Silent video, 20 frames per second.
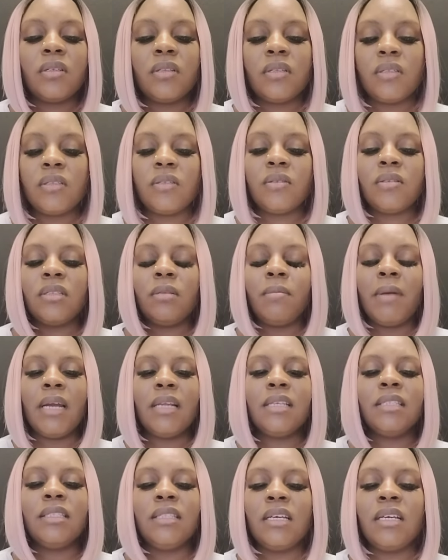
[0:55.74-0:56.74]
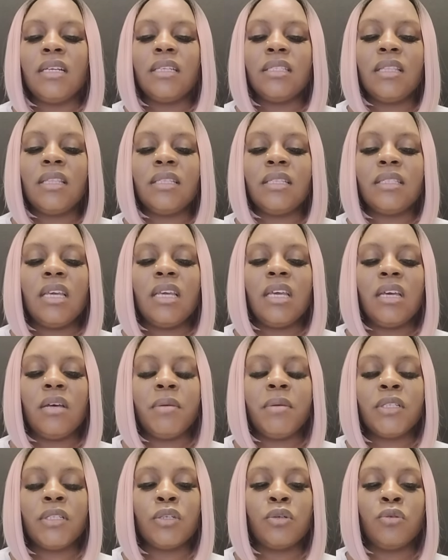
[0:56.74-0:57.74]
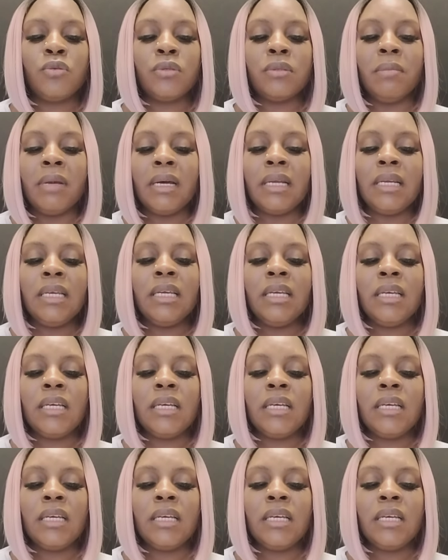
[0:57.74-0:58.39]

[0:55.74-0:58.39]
So somebody is looking into this King of Pentacles money.